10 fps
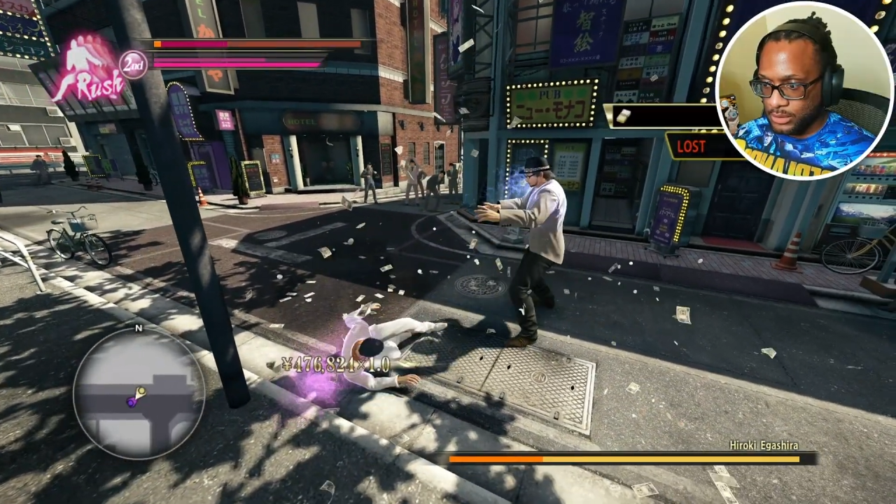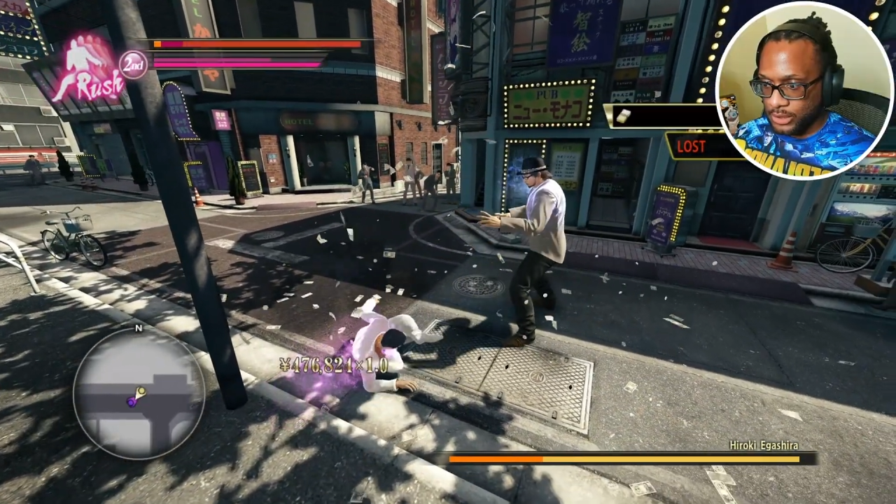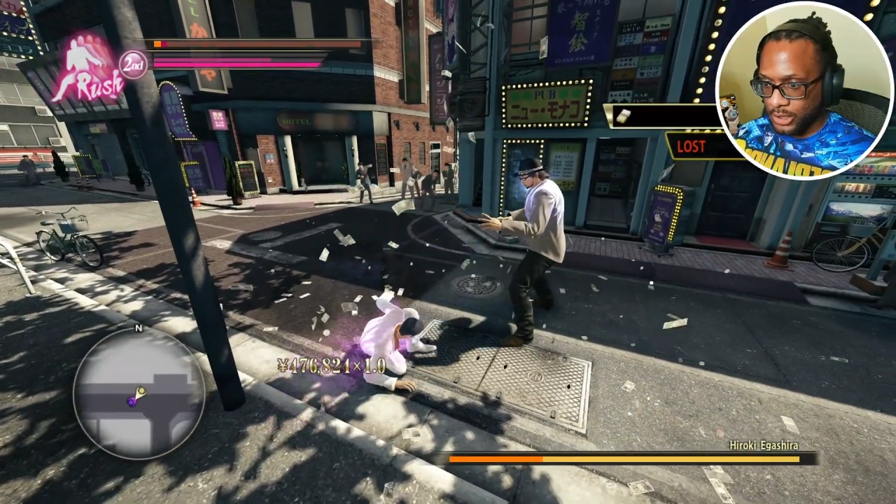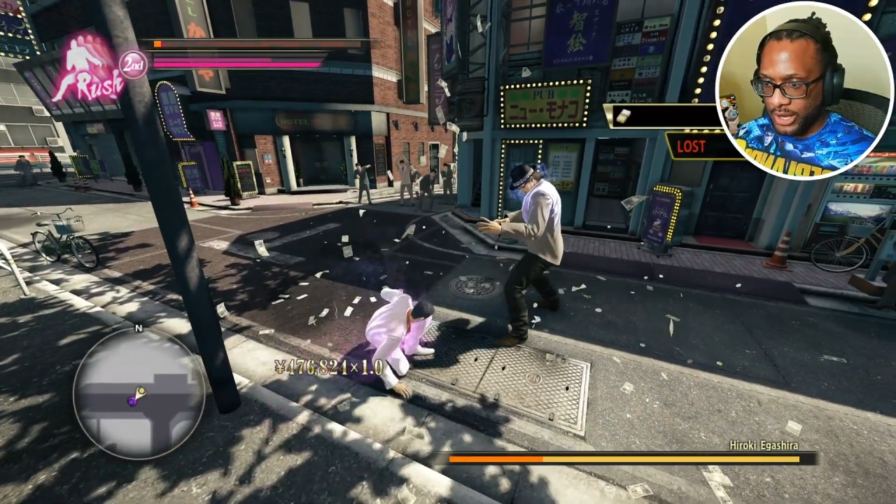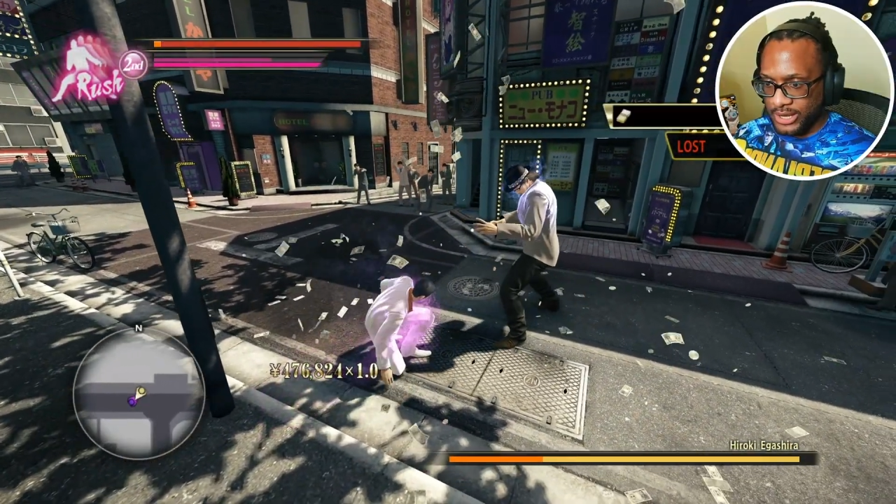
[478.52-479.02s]

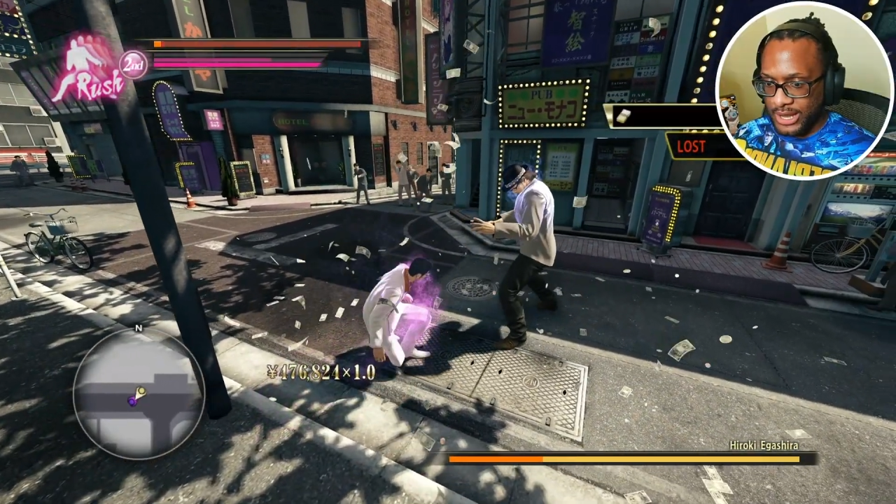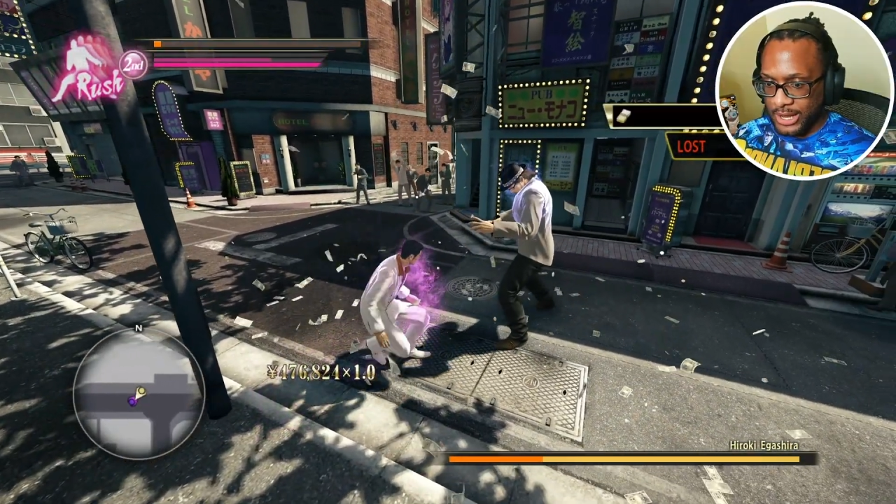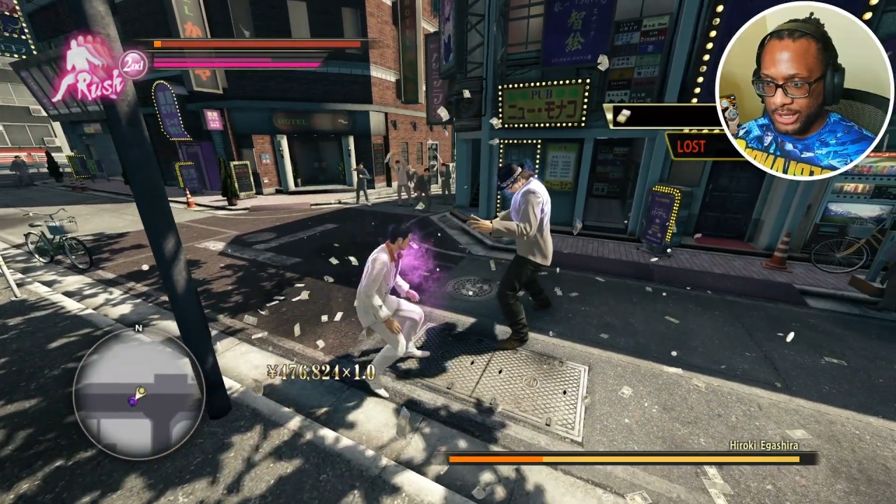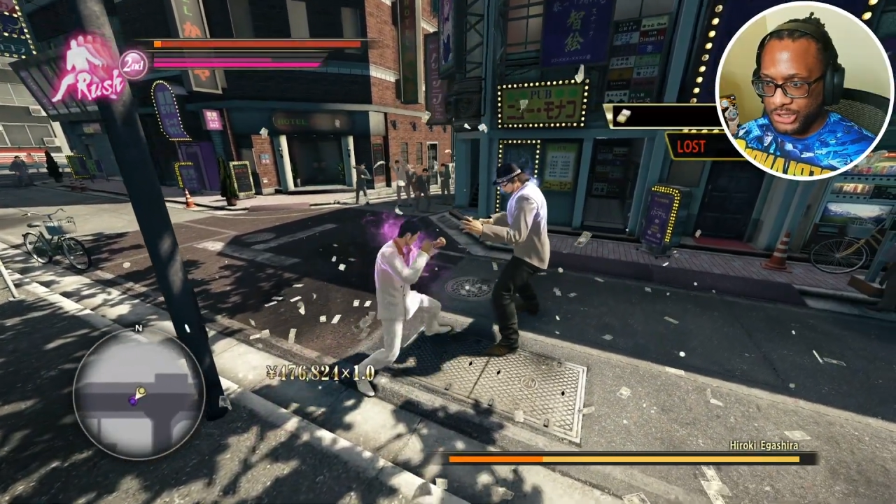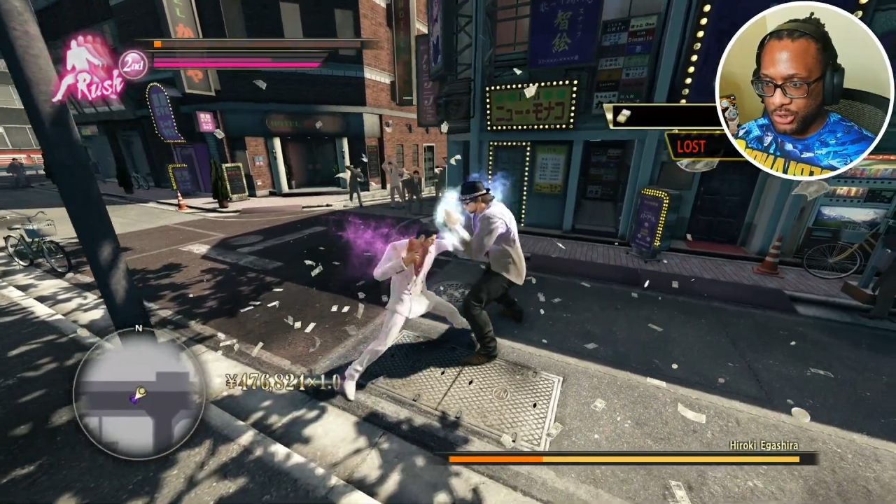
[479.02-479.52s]
You're lucky I
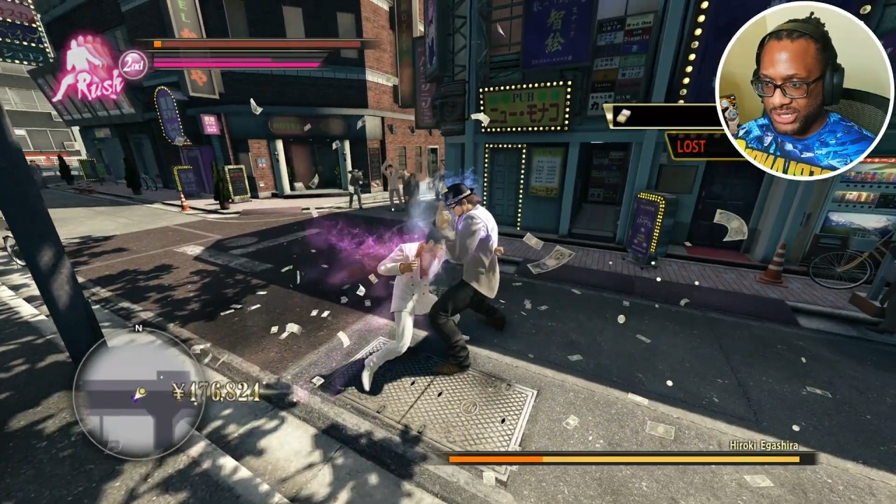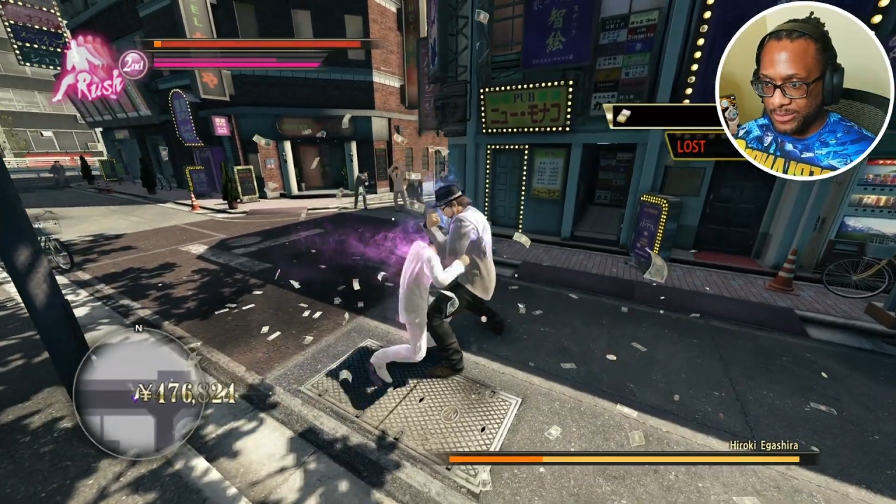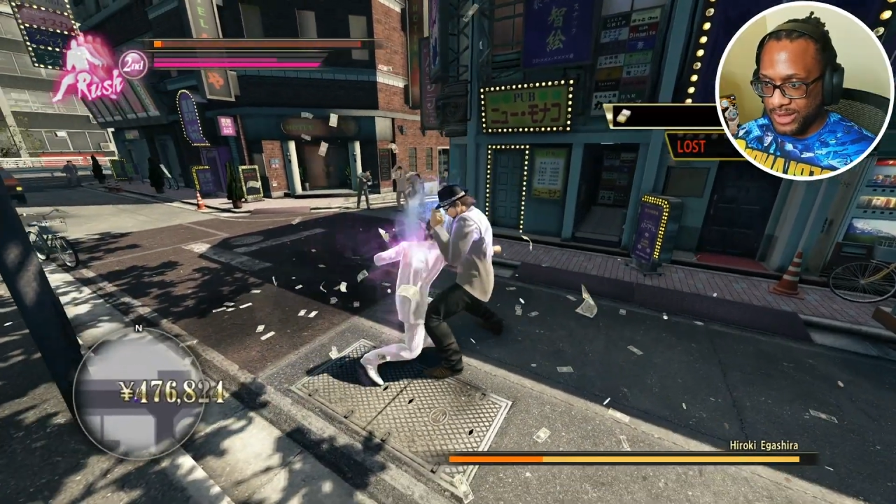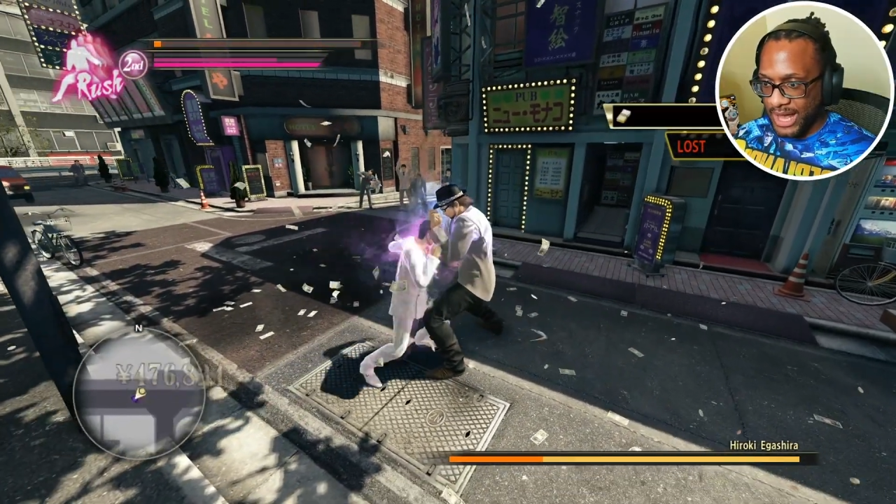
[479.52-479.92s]
gotta let you do this to me.